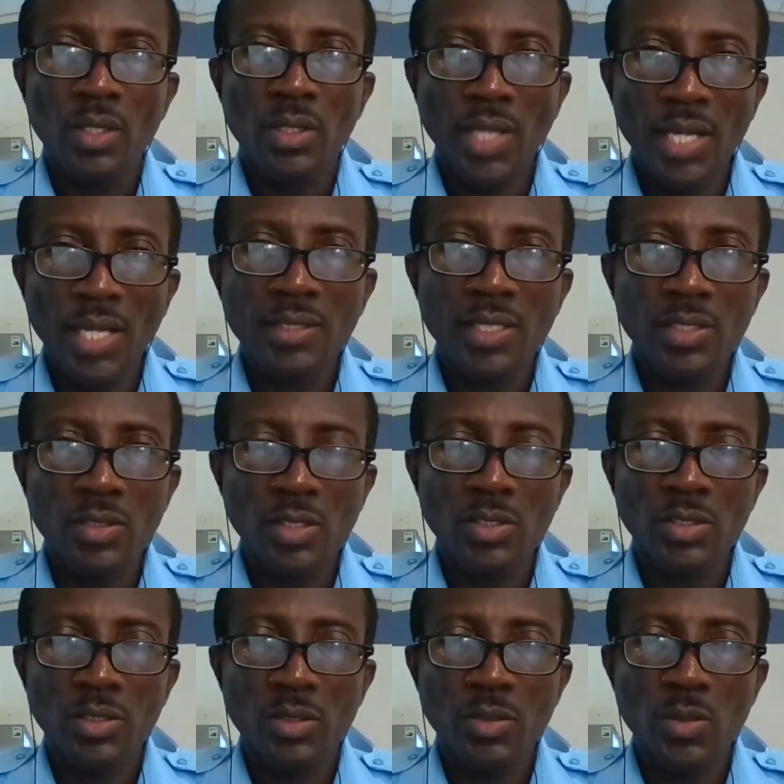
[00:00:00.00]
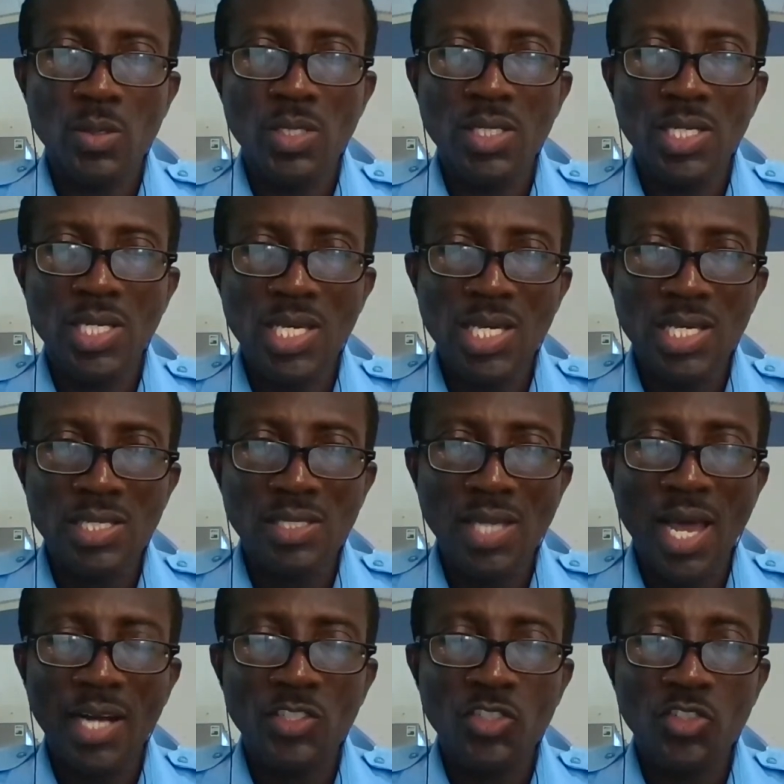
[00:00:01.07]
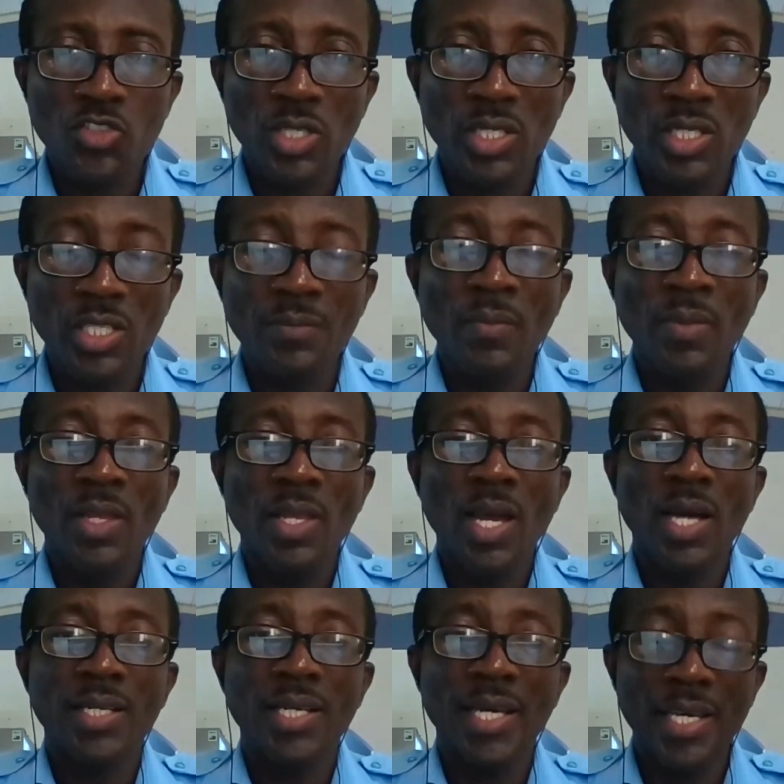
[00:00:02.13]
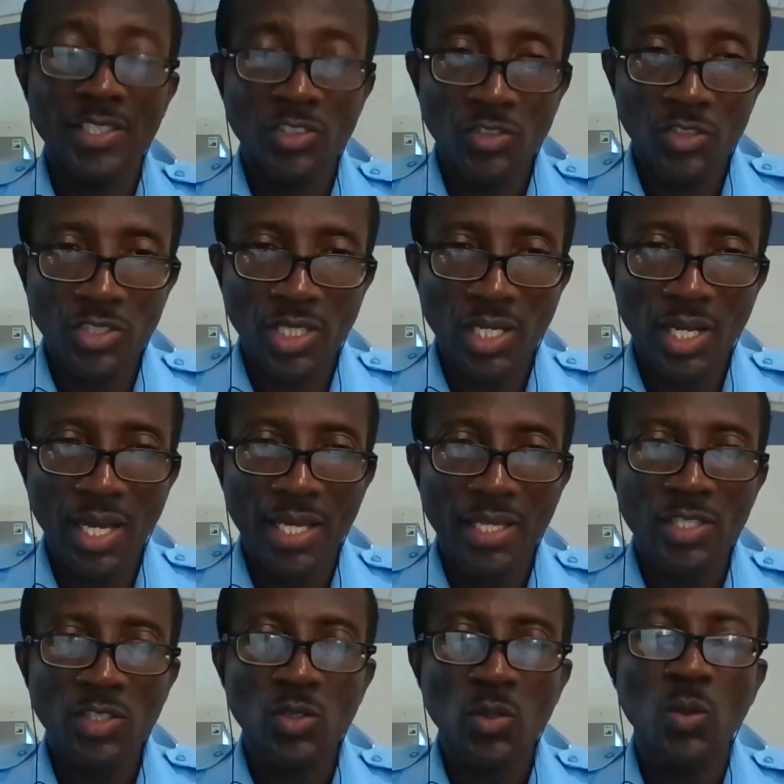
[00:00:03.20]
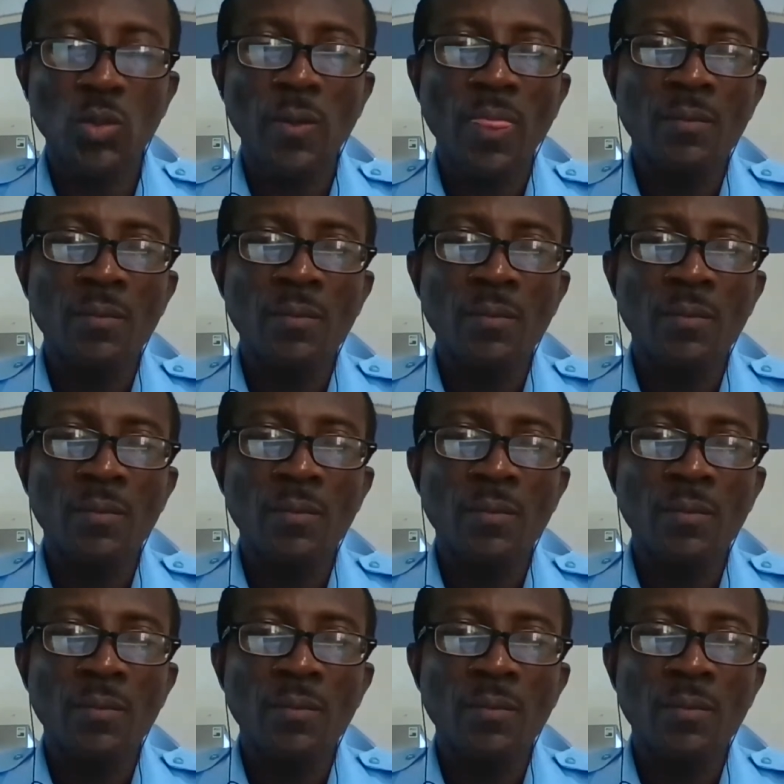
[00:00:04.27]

That testosterone is actually an estrogen-like, so